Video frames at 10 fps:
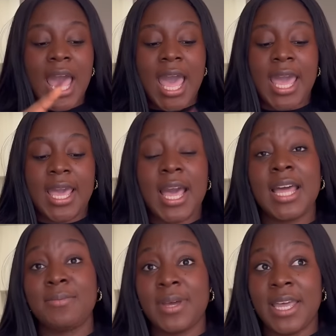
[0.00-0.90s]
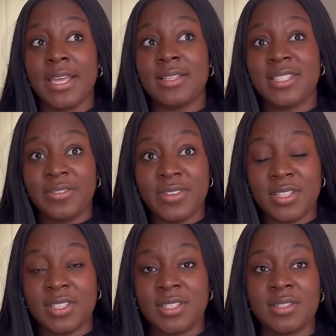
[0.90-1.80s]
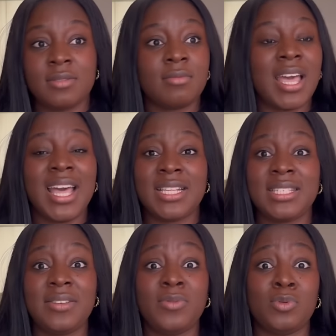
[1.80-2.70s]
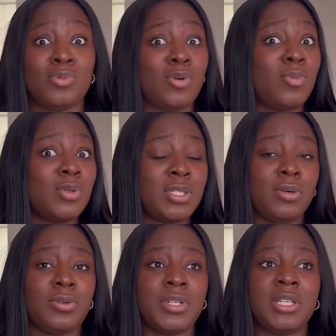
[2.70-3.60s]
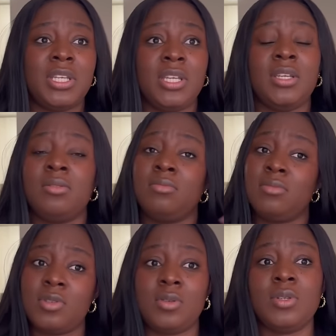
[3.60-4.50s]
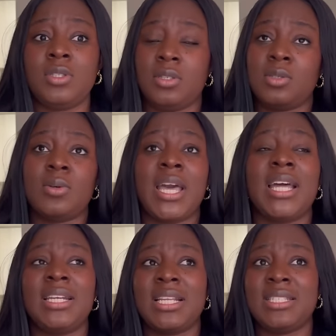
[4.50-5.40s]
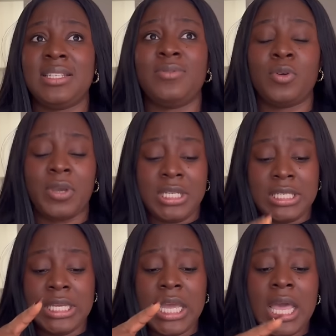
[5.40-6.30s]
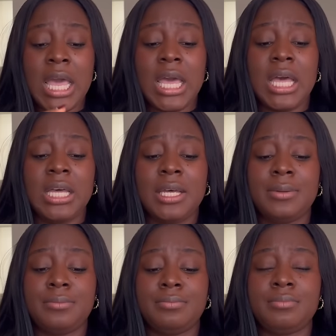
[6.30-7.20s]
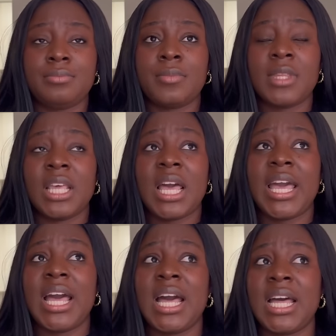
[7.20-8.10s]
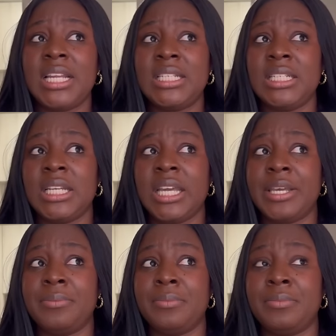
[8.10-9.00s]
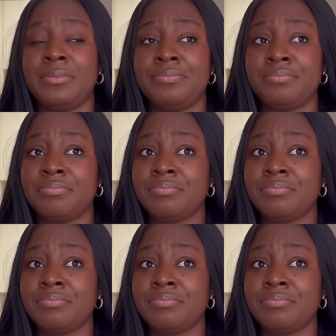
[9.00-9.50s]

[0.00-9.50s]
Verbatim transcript: i had my savings i had saved almost 100k zloty so i had that saved already um, I had um,